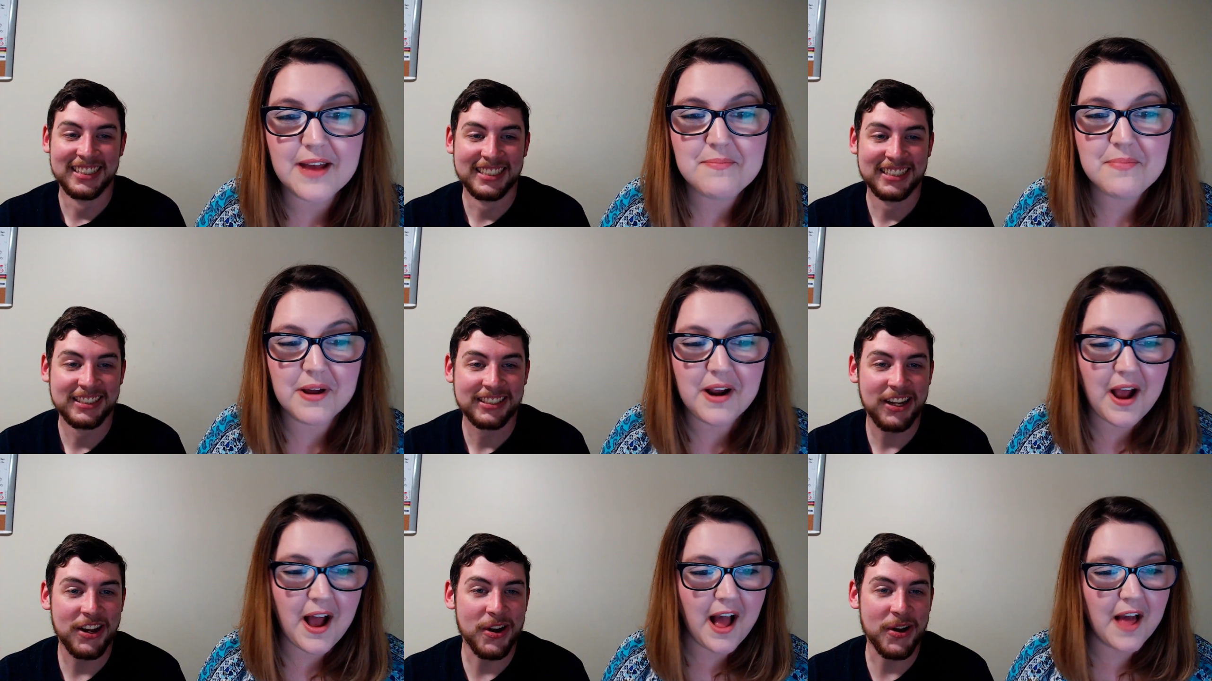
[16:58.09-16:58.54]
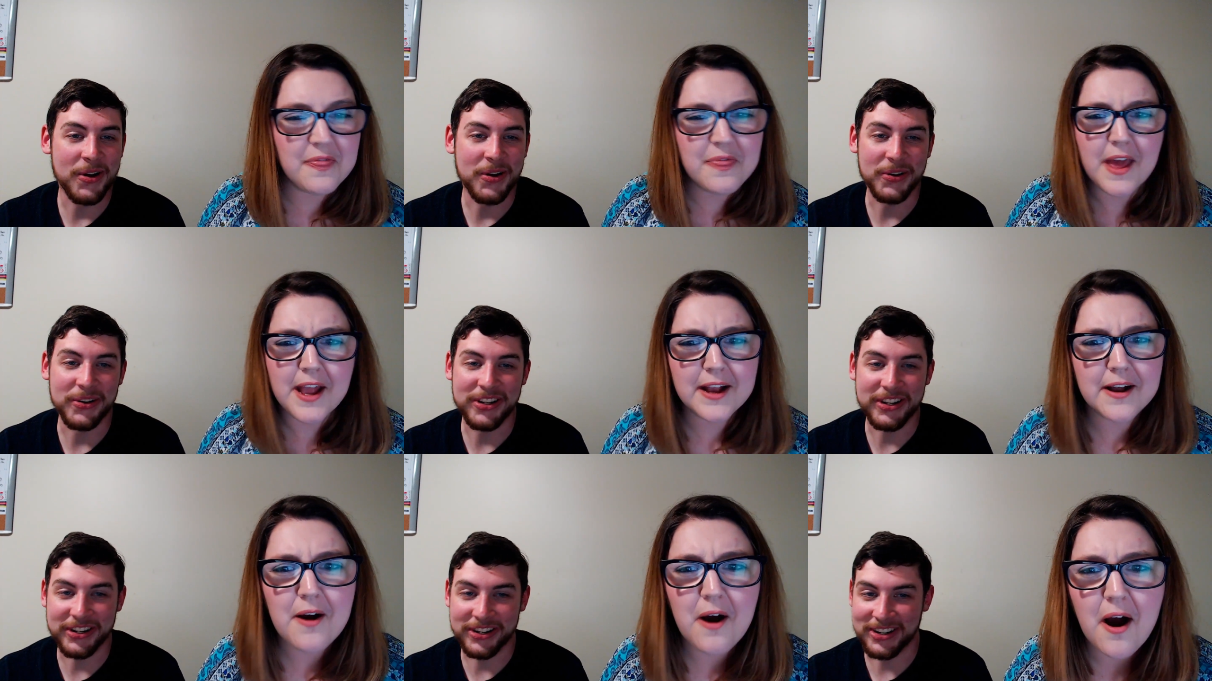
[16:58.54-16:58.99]
Speaker 1: But I oh,
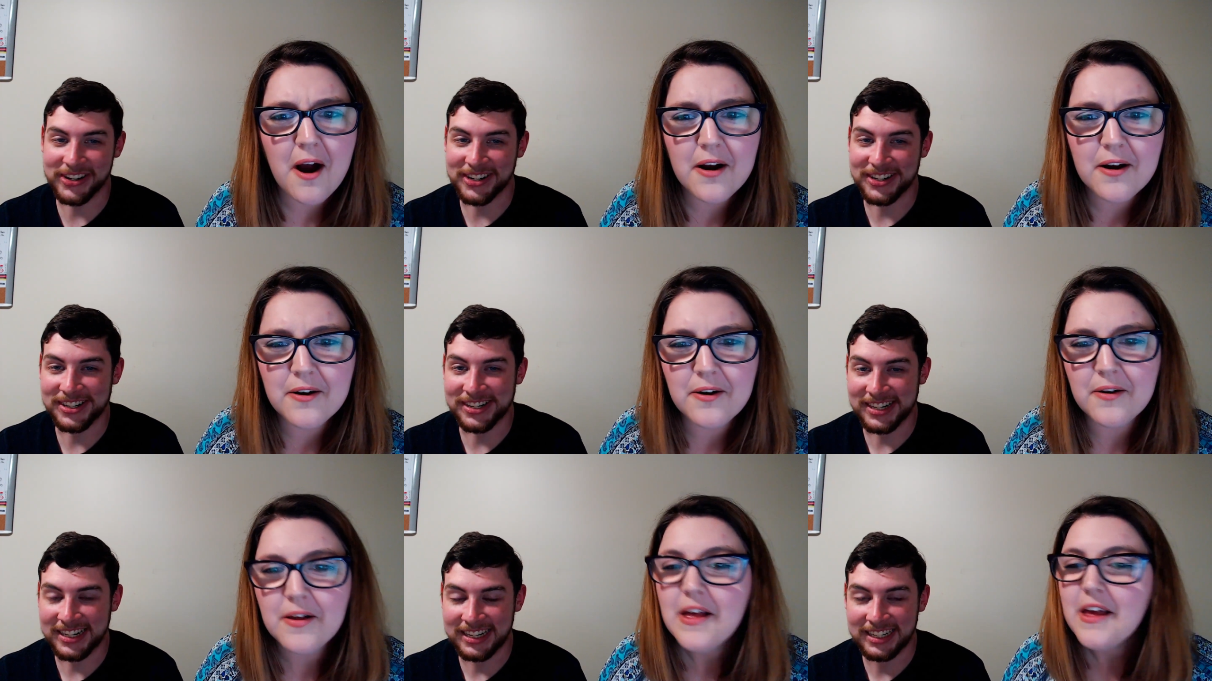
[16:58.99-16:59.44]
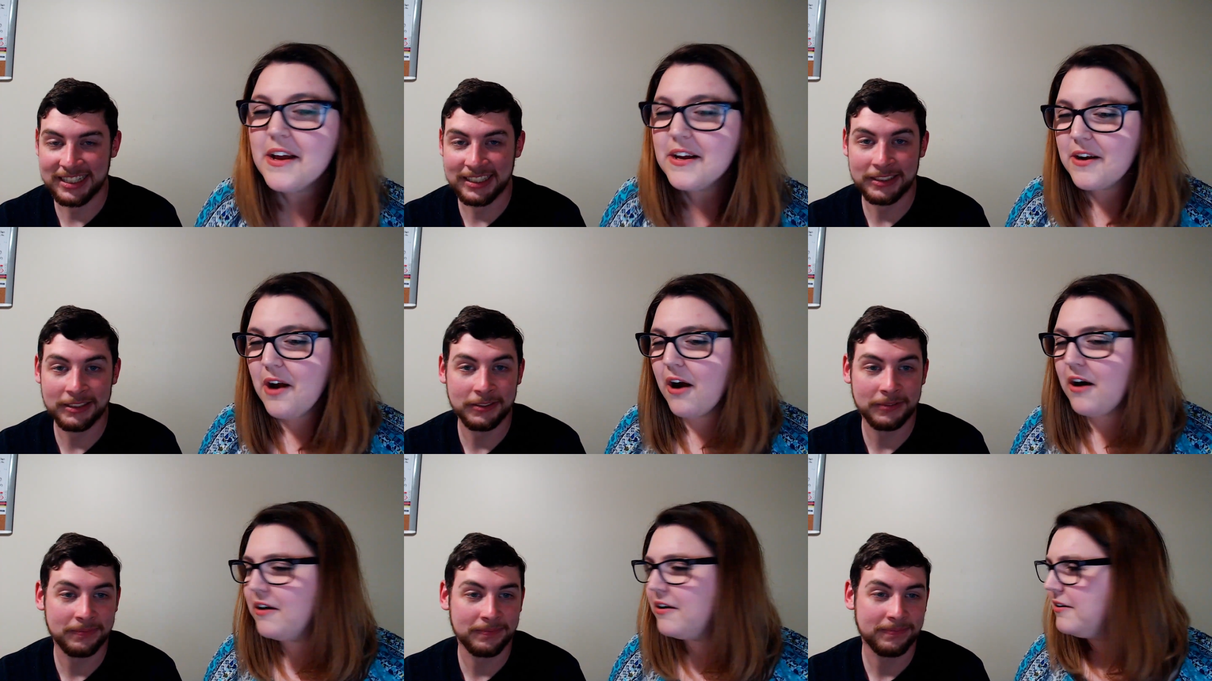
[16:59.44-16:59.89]
think darn. Carl,
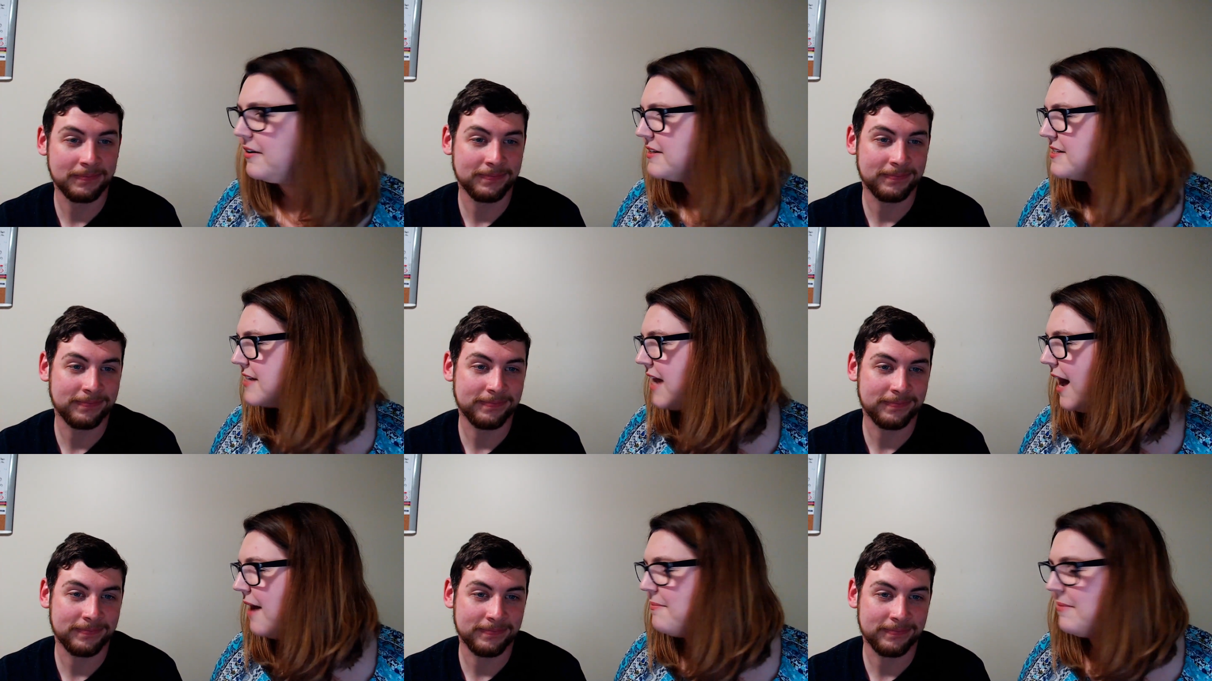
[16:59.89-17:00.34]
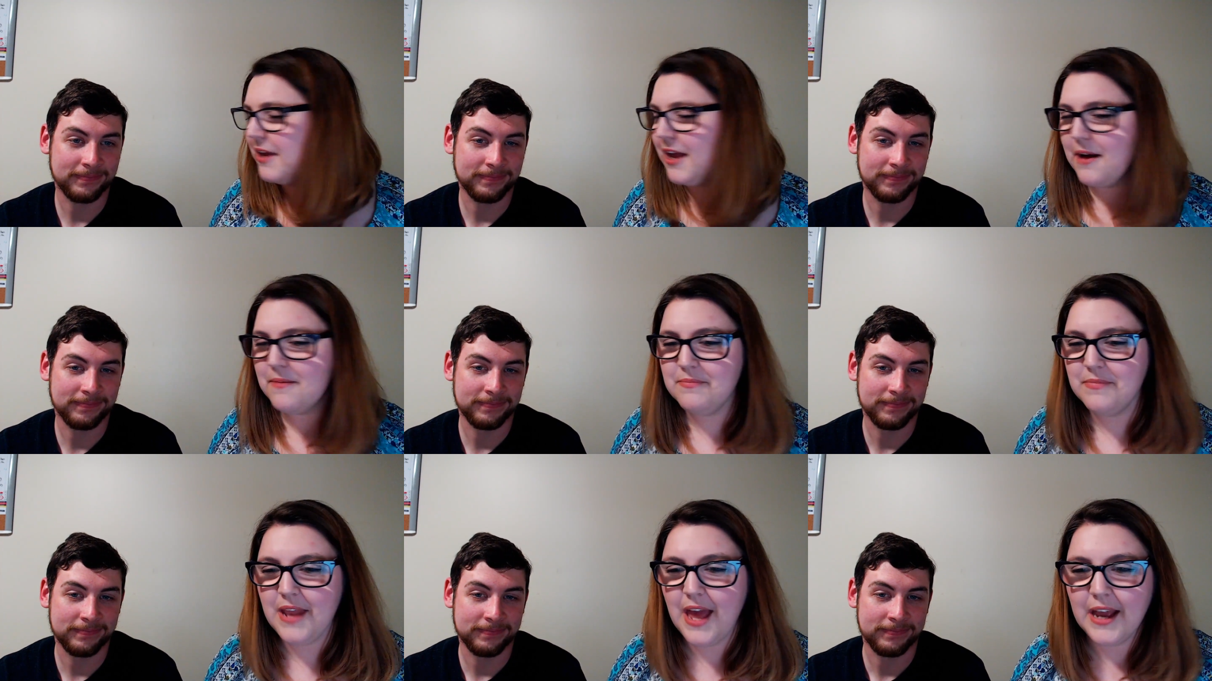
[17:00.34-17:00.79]
Carl is coming
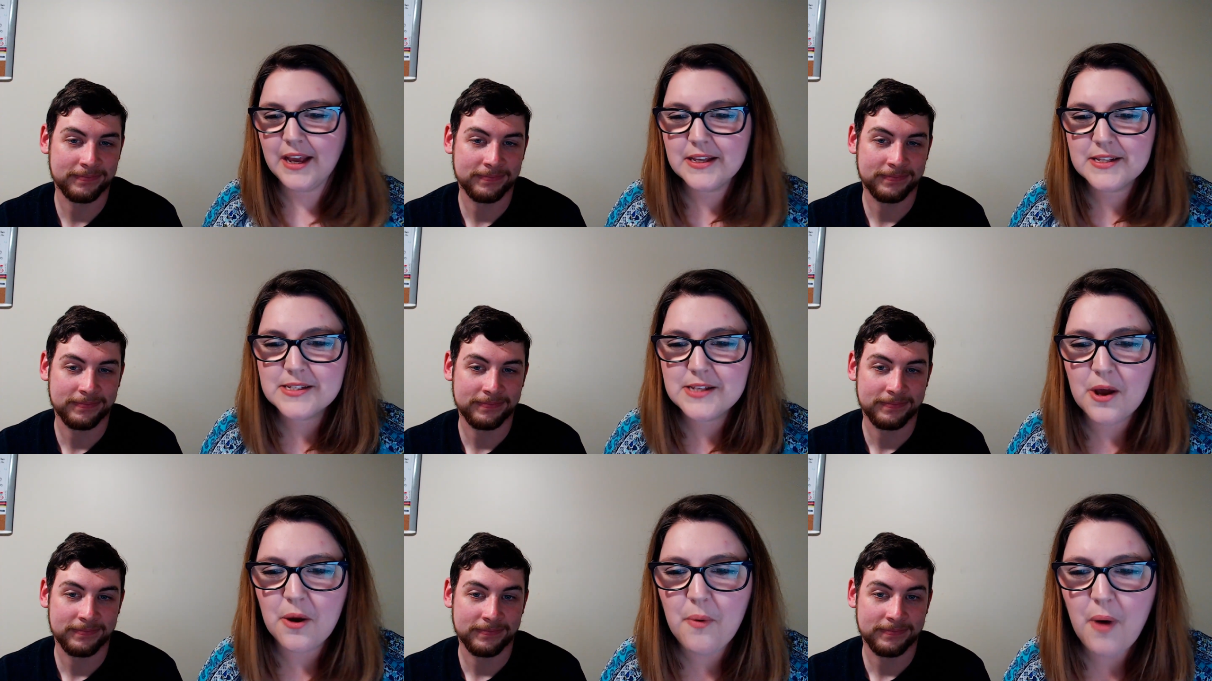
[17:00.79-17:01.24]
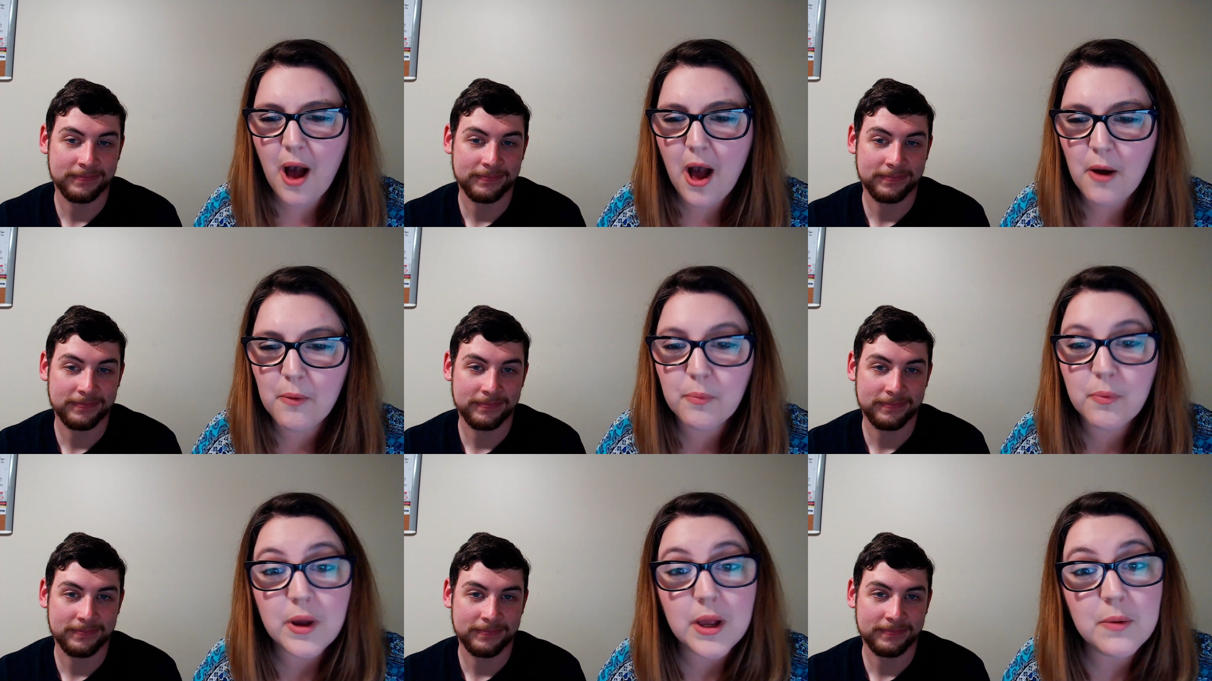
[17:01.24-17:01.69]
up next, so uh,
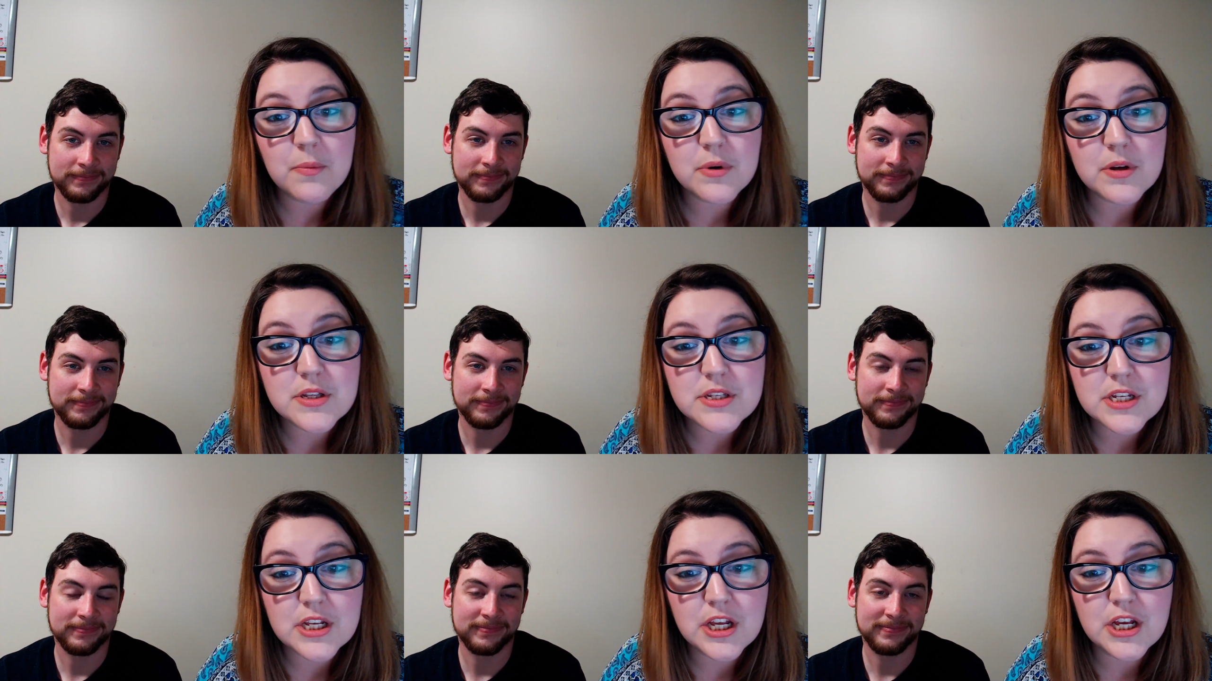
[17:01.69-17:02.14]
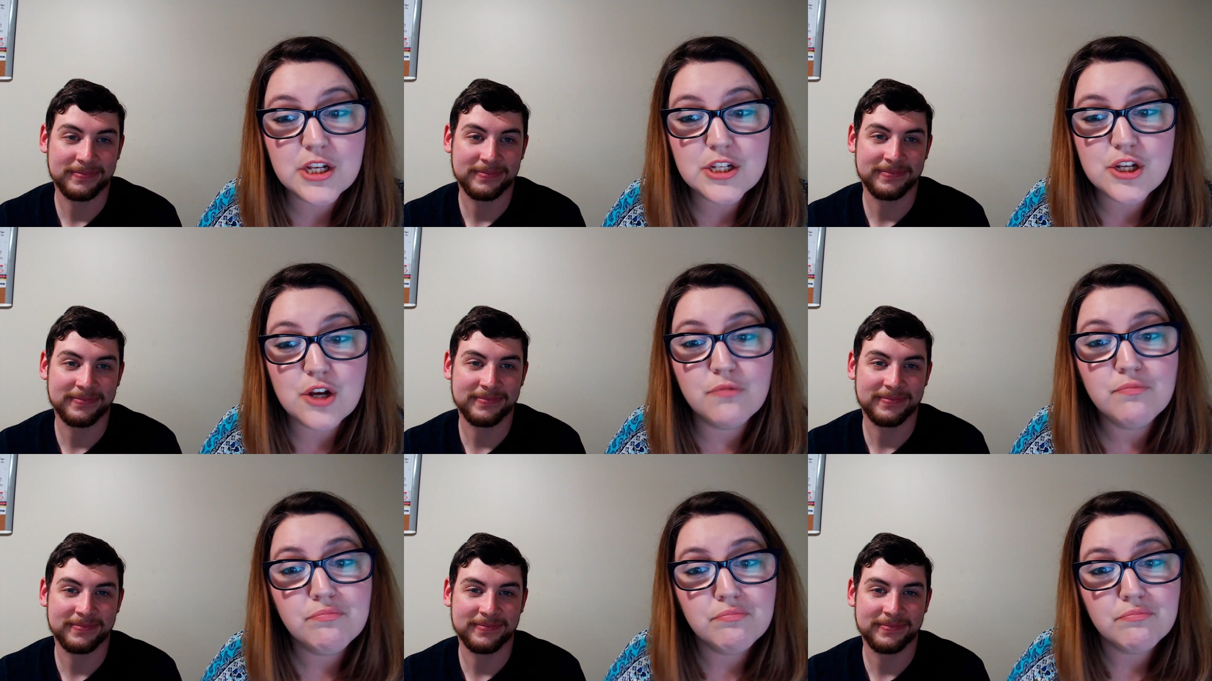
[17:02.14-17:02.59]
we will see you soon.